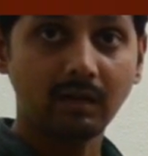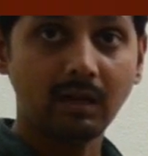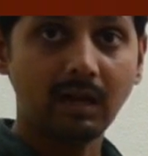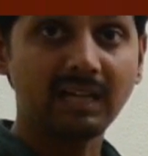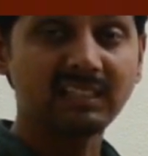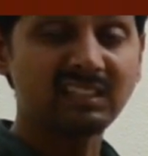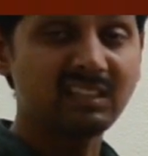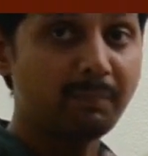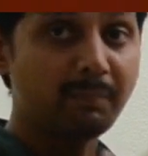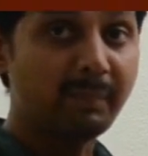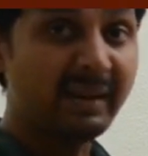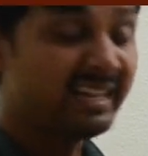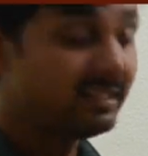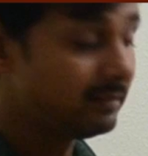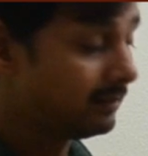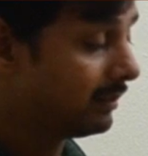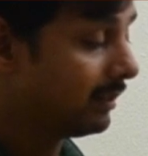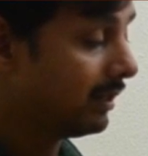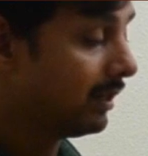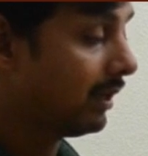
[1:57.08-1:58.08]
as the
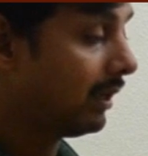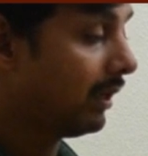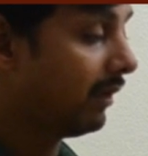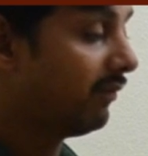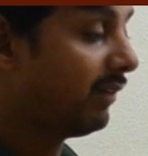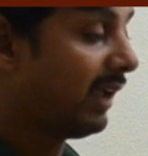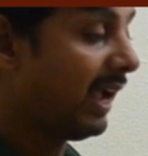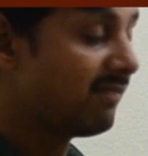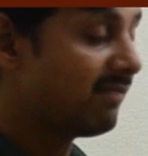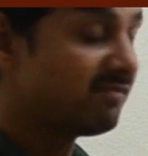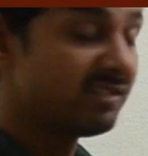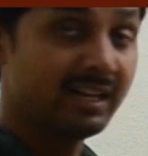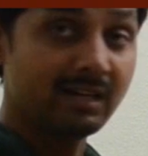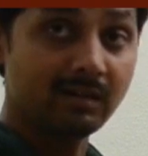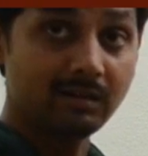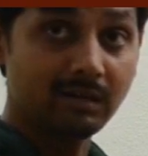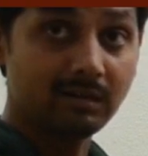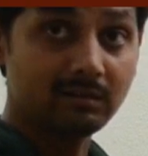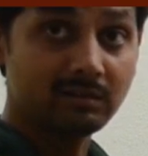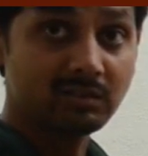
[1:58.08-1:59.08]
base, we have
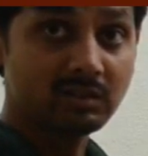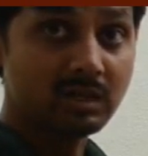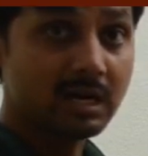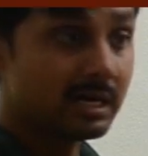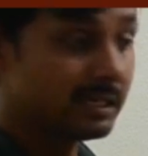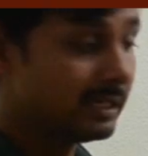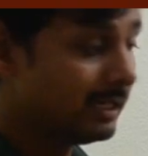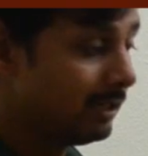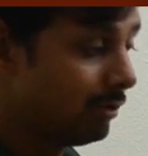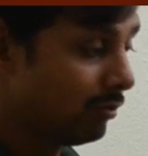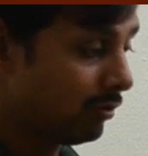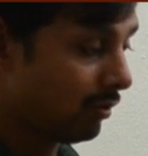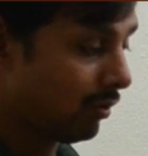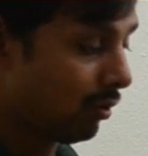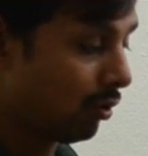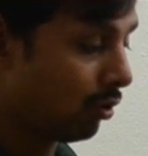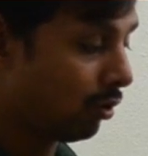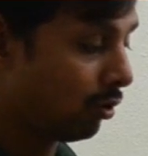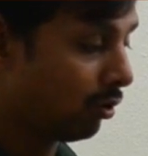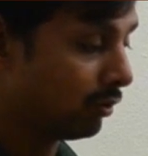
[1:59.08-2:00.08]
taken starting
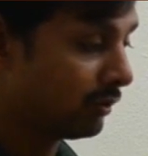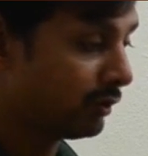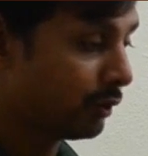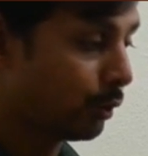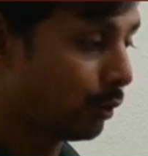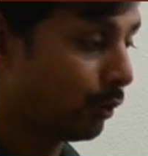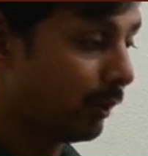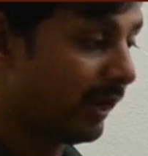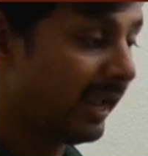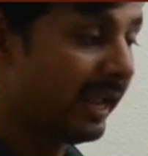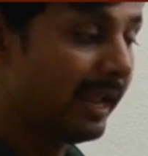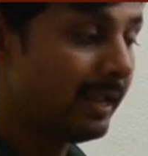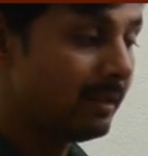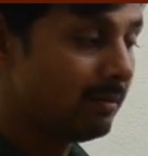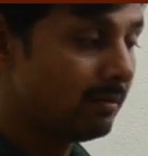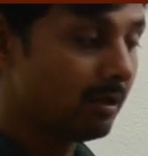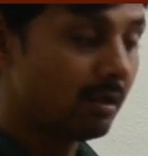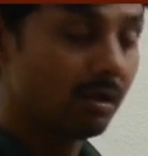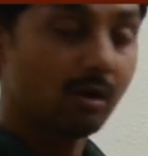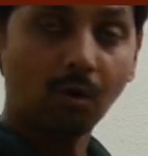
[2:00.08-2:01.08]
O to
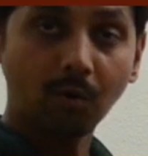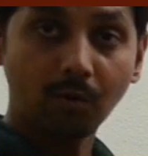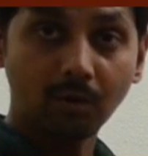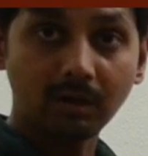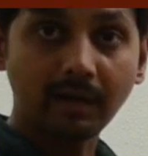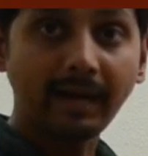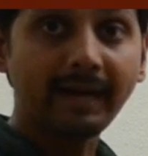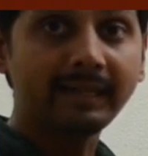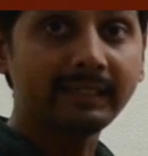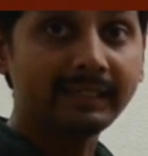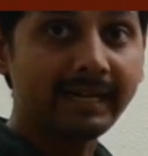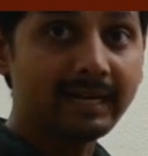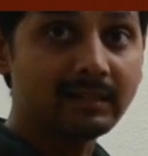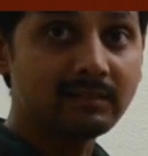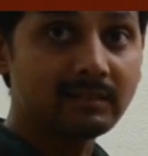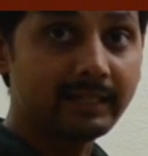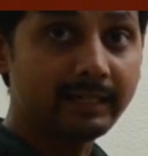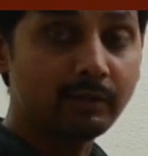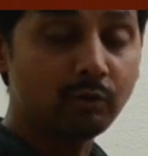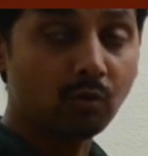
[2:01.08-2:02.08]
A. On the right hand
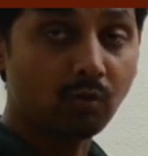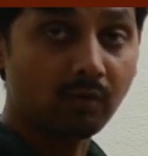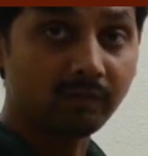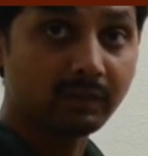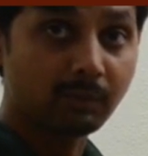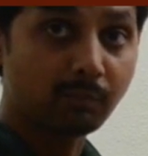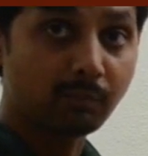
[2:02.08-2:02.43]
side of the